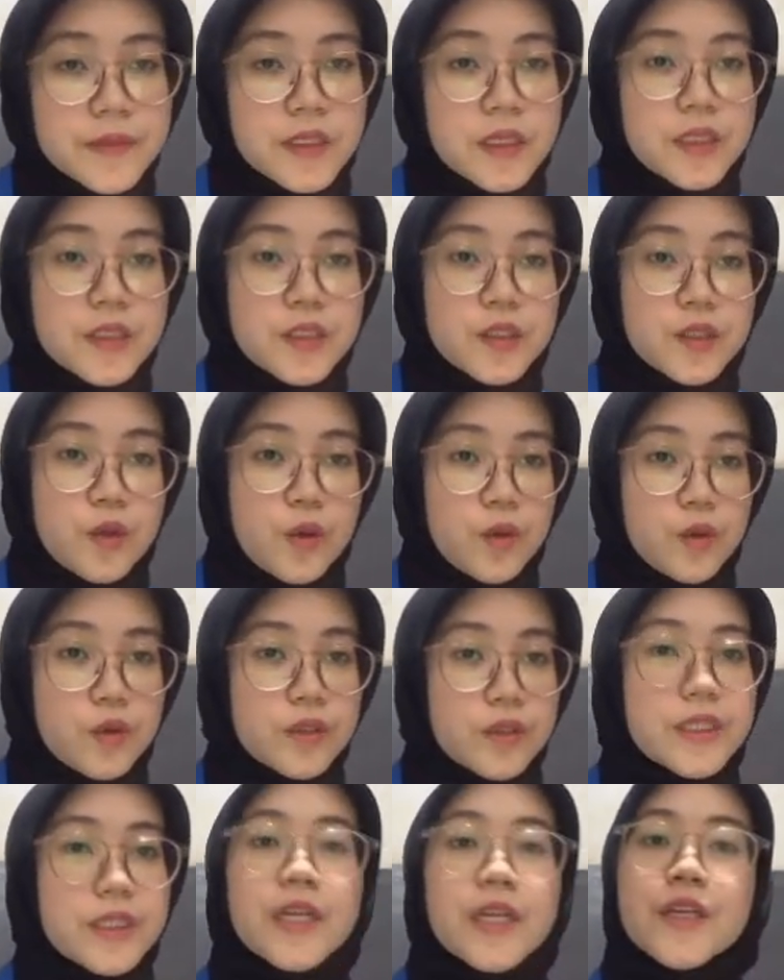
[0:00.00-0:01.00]
So
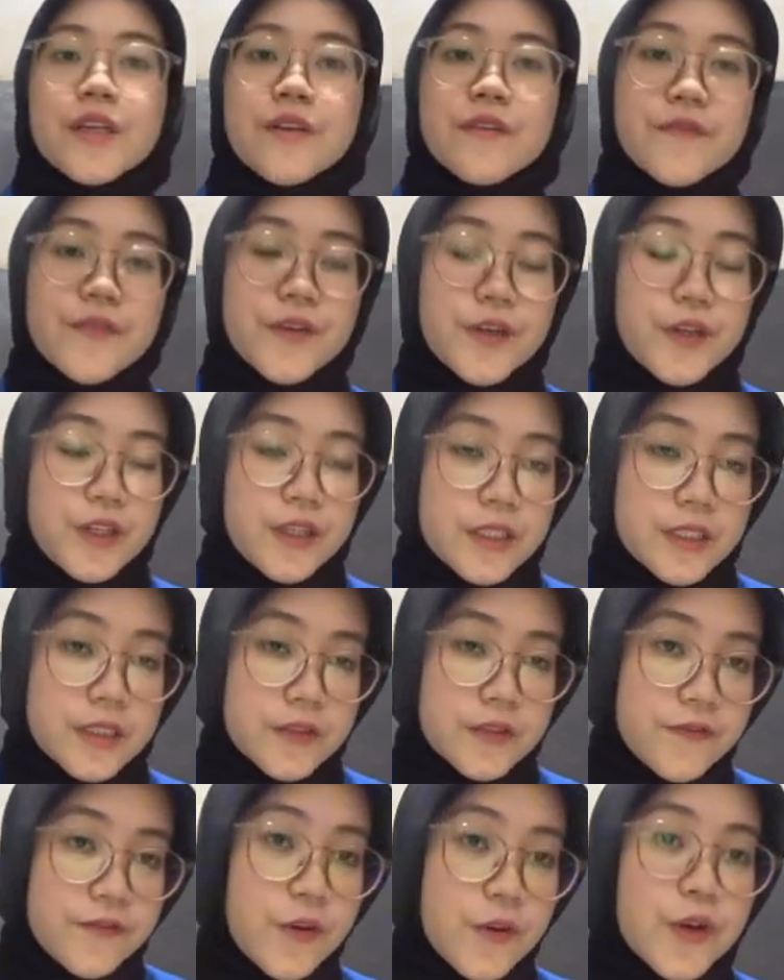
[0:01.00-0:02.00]
thank you
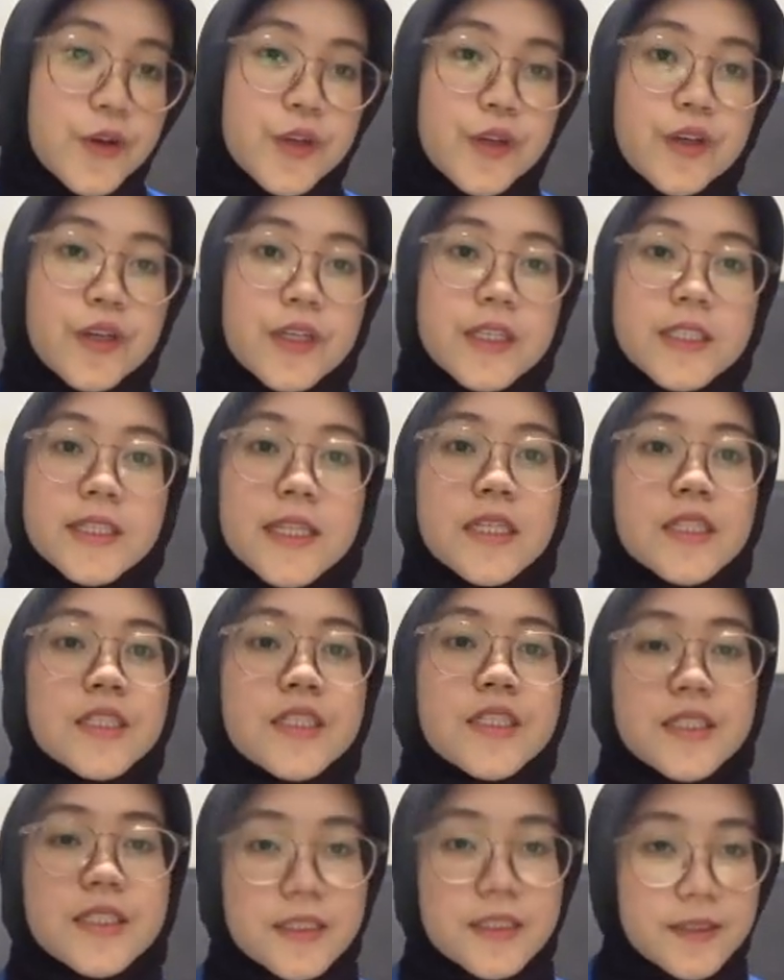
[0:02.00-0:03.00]
for your
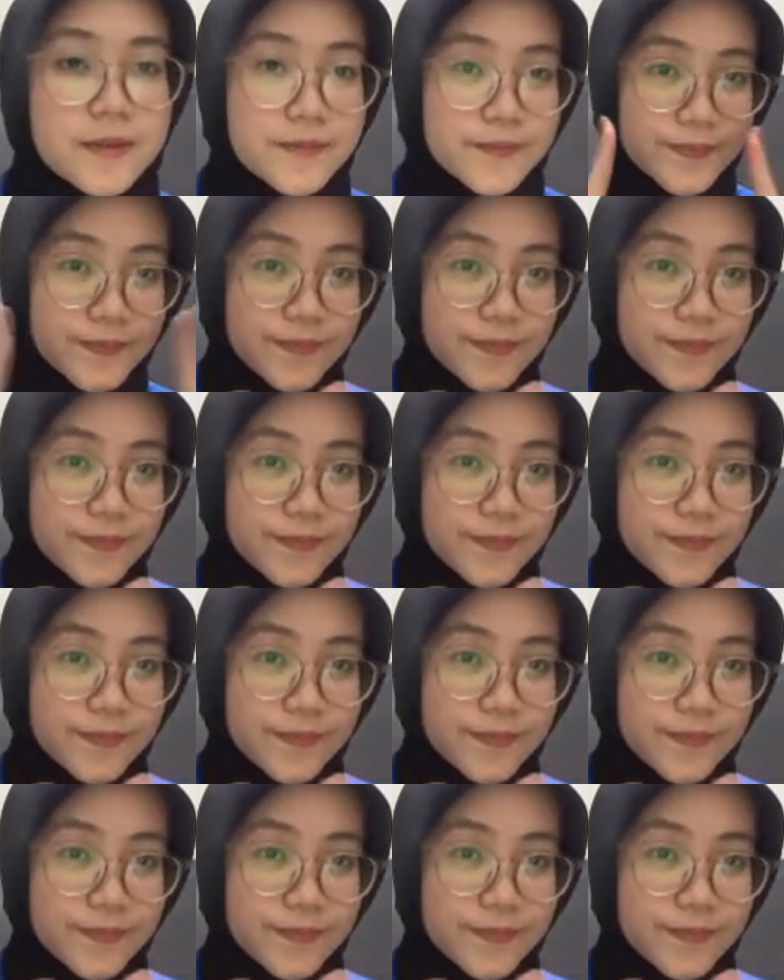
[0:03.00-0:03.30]
attention.